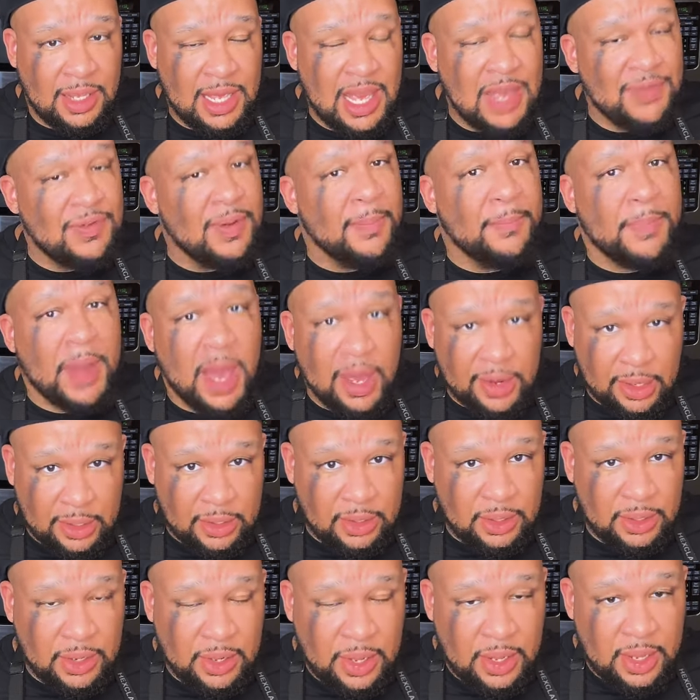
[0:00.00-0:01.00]
Even
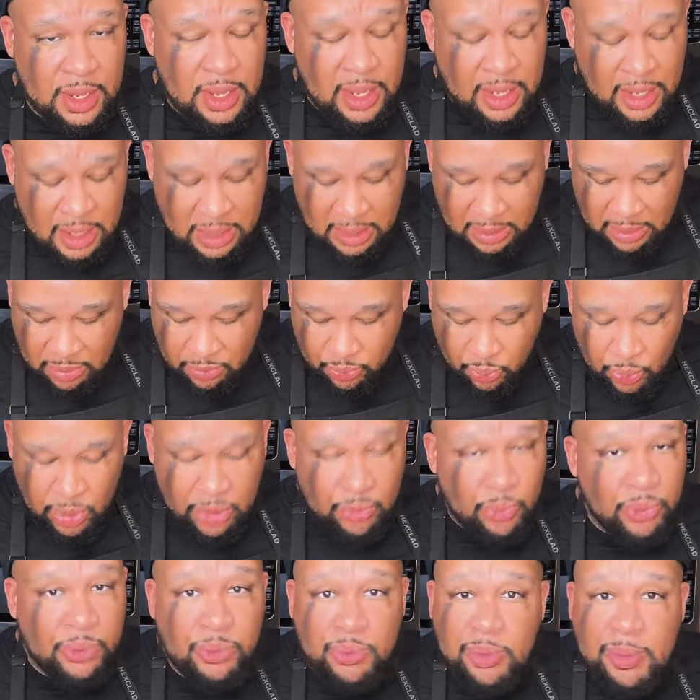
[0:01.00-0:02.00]
better.
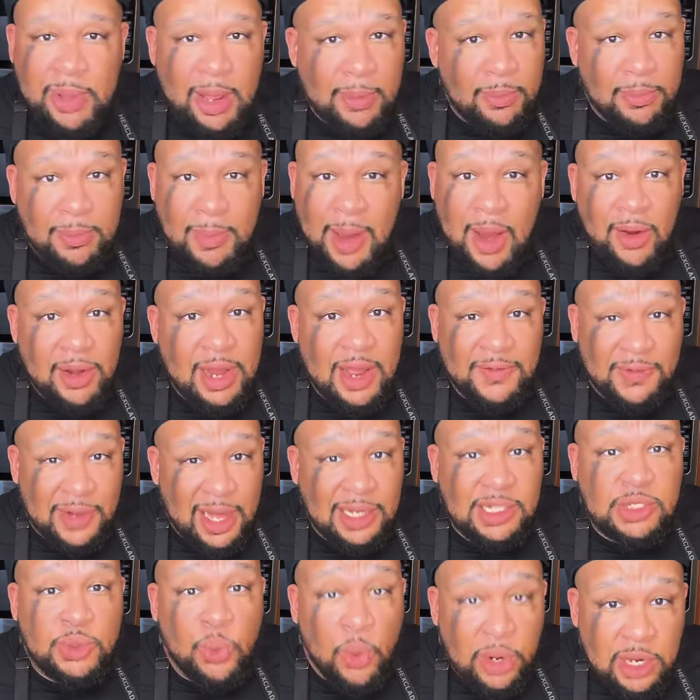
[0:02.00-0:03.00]
We, we, we have marinated for
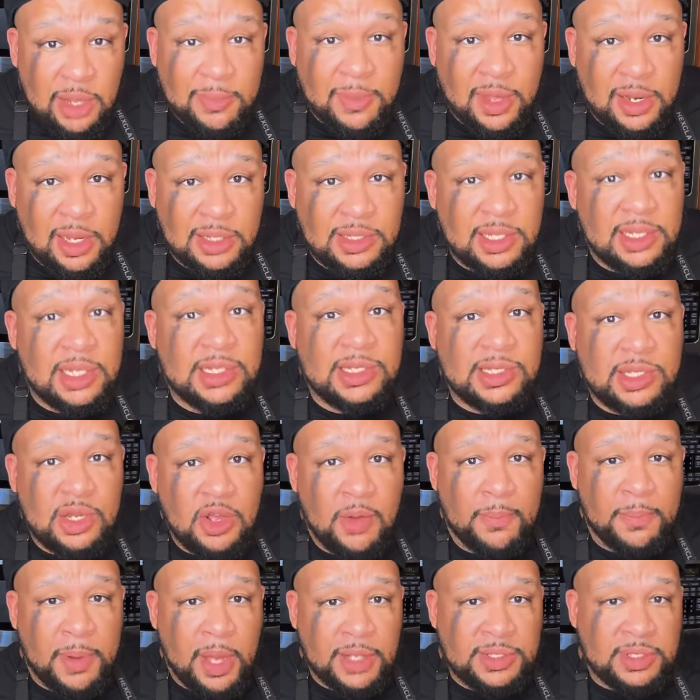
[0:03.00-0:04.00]
like 20 minutes and it's
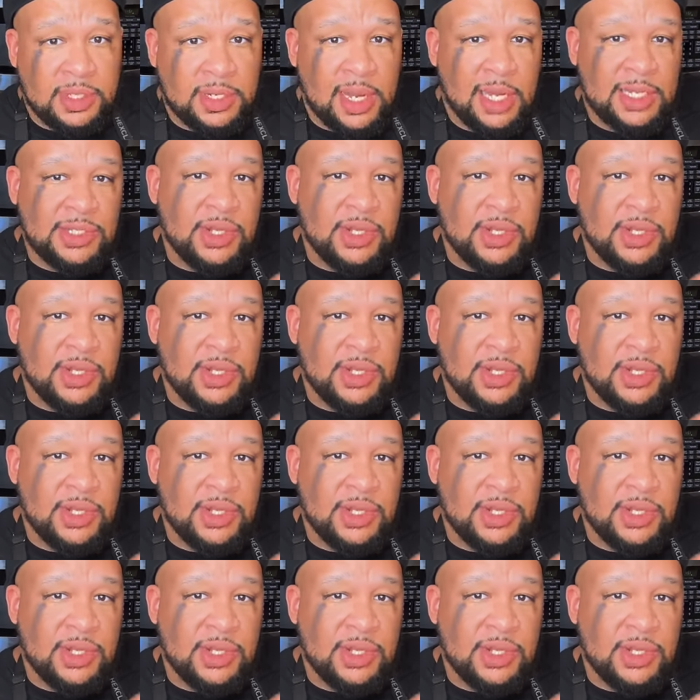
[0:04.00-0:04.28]
still busting.